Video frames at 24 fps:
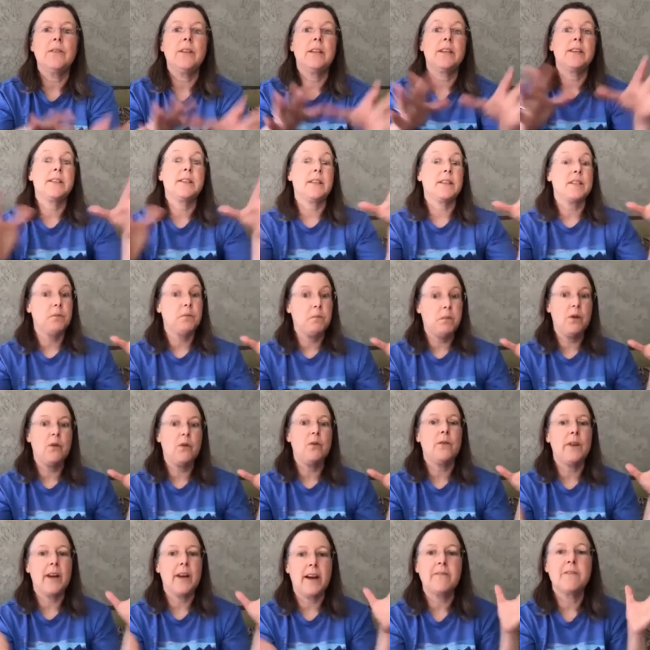things
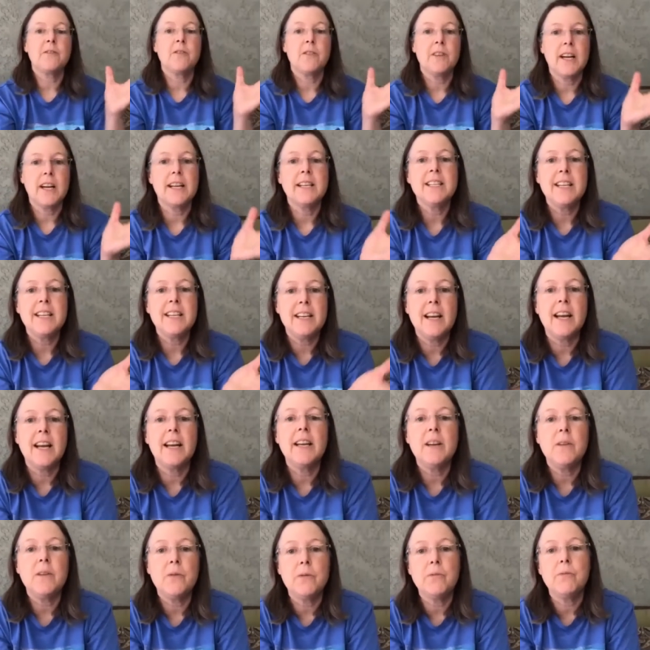explode after
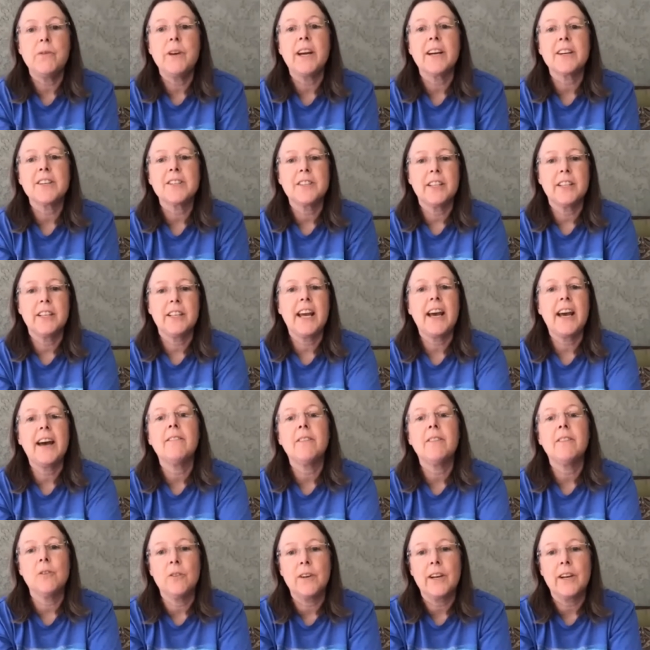1990 when we actually have
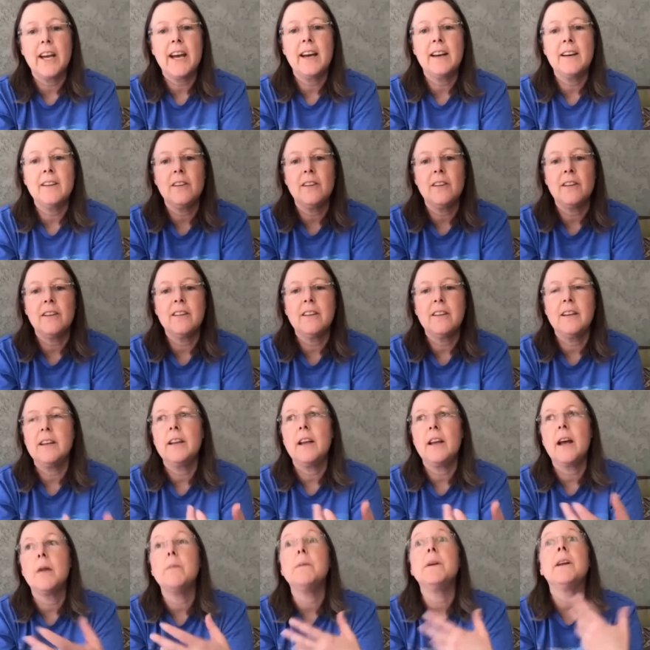our own catalog,
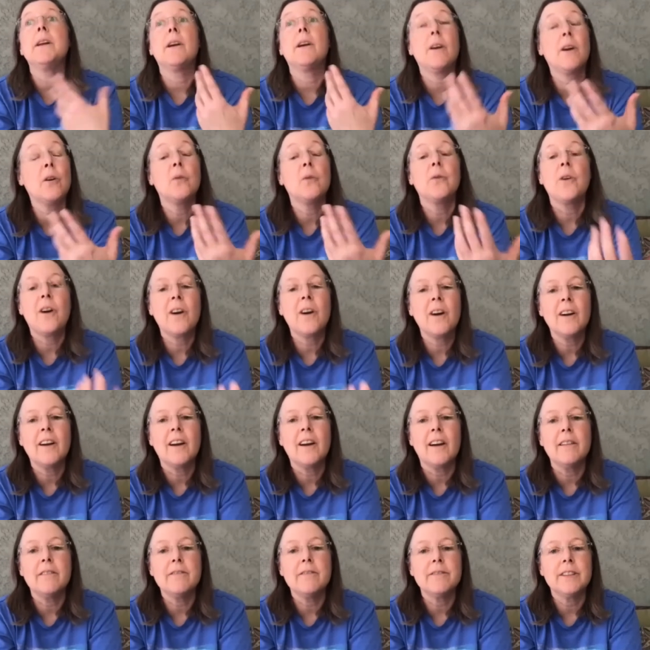I mean, our own
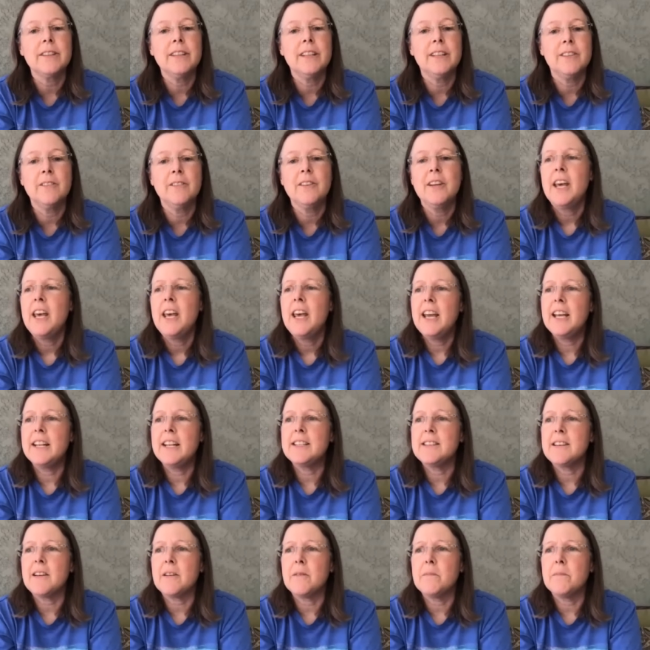archive, you know.
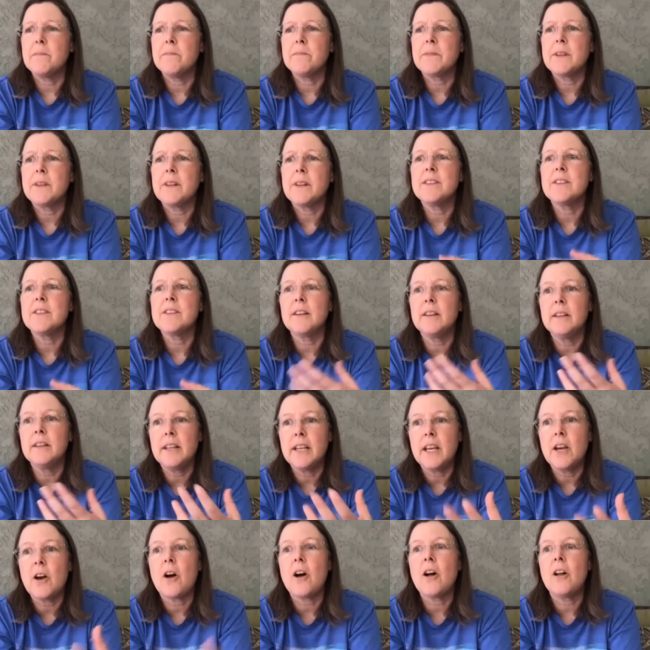It's
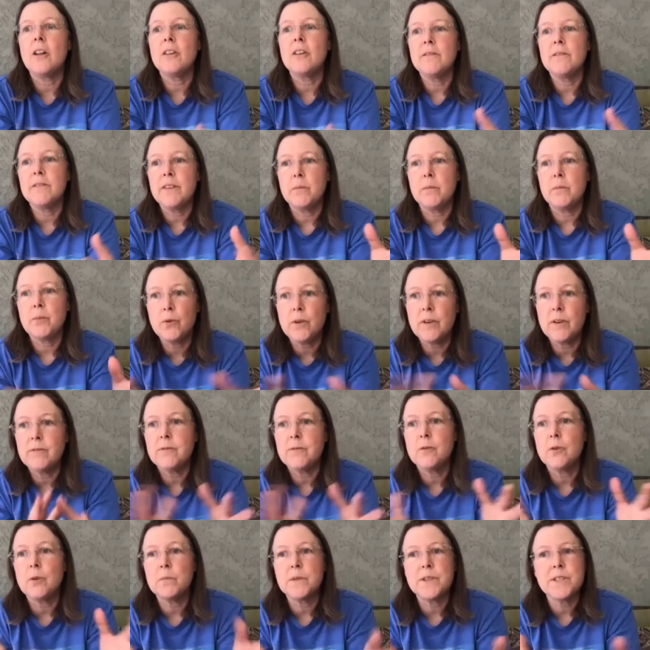suddenly all of the
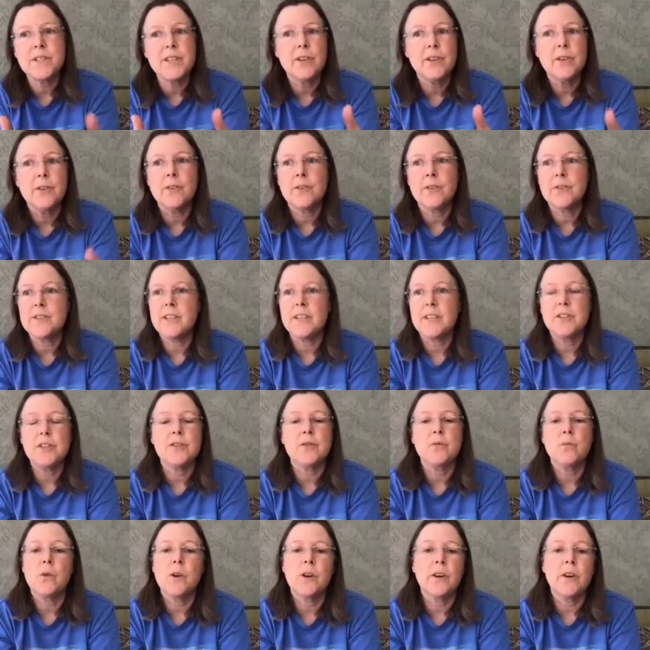peripheral materials that
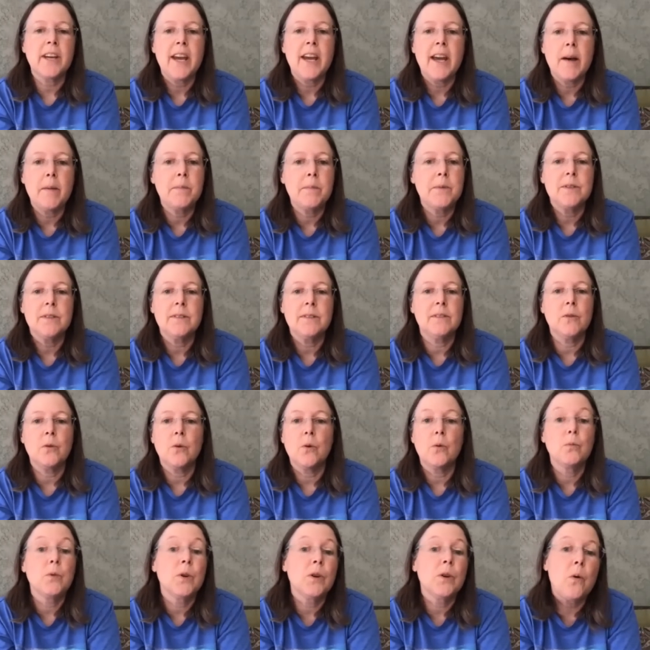just weren't kept and,
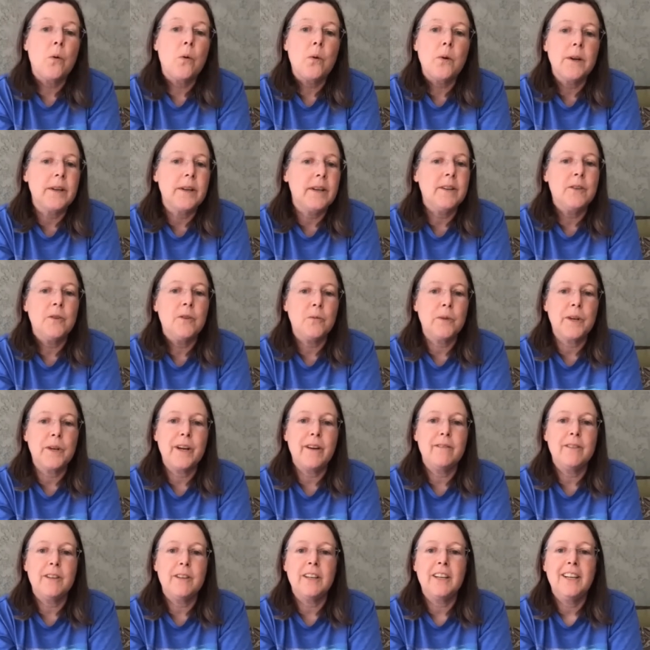or recorded or
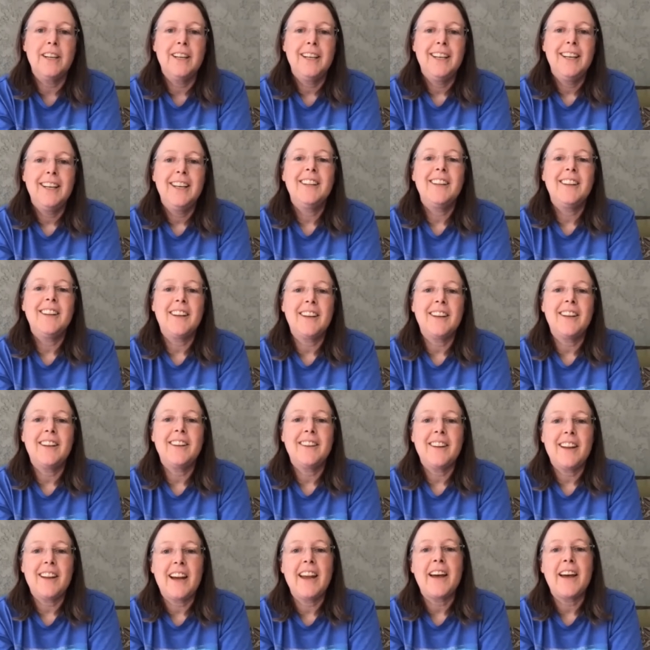whatever.
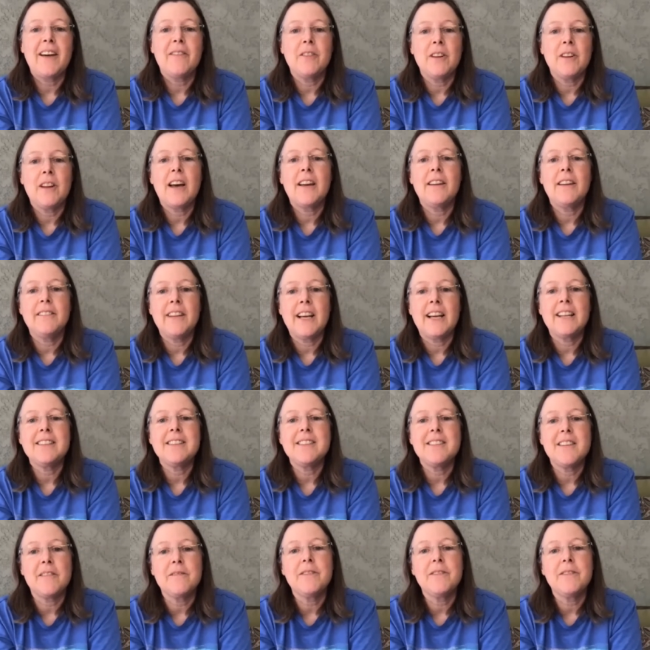I have a lot of that
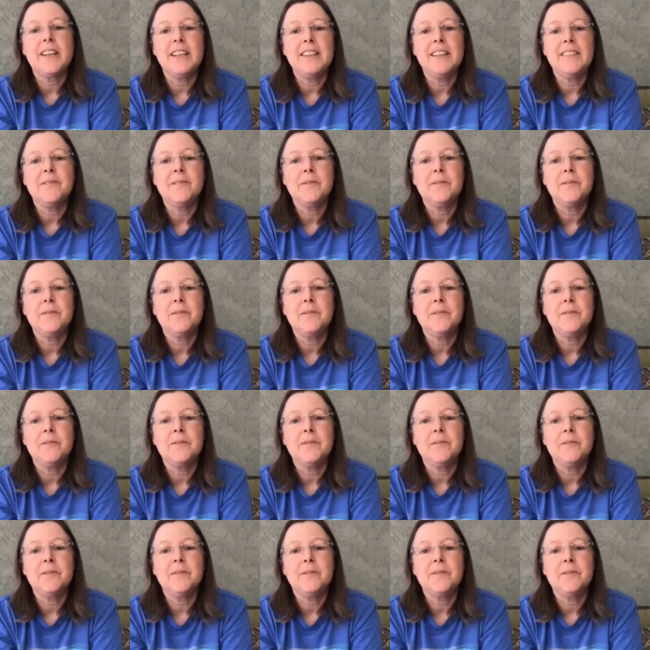stuff then,